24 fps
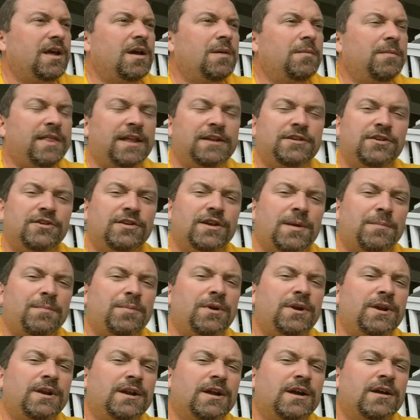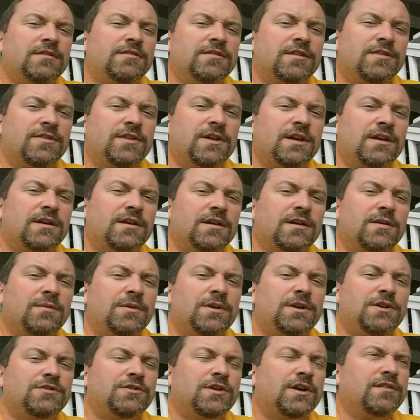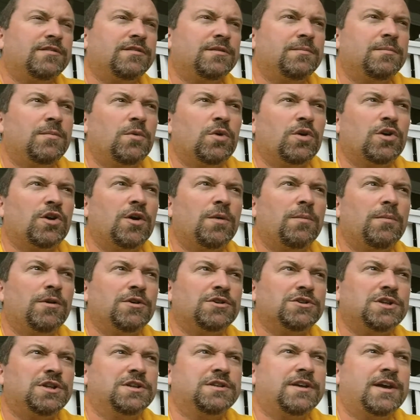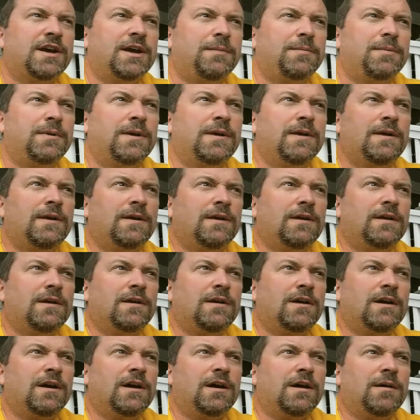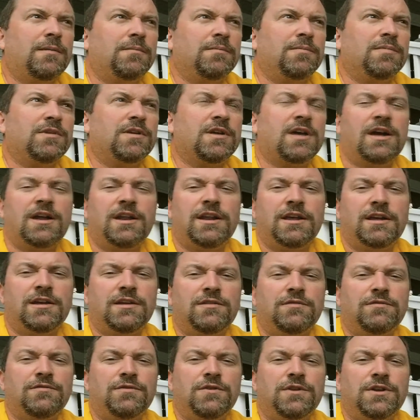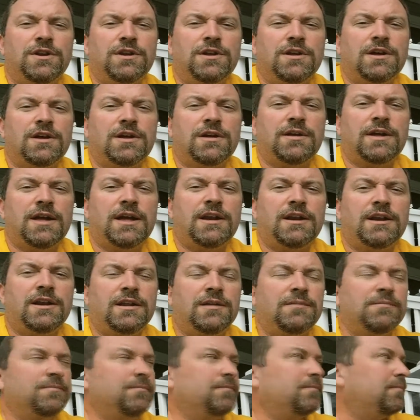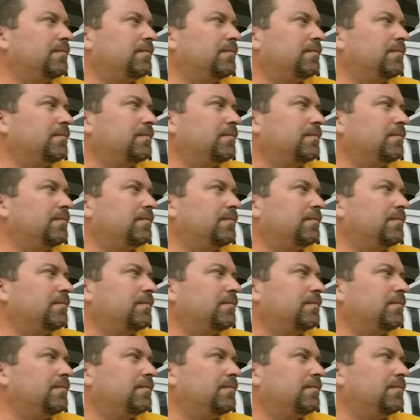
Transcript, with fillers: That turned out pretty nice, I think. I want to try some more commercial type um, cutting and foot uh, editing.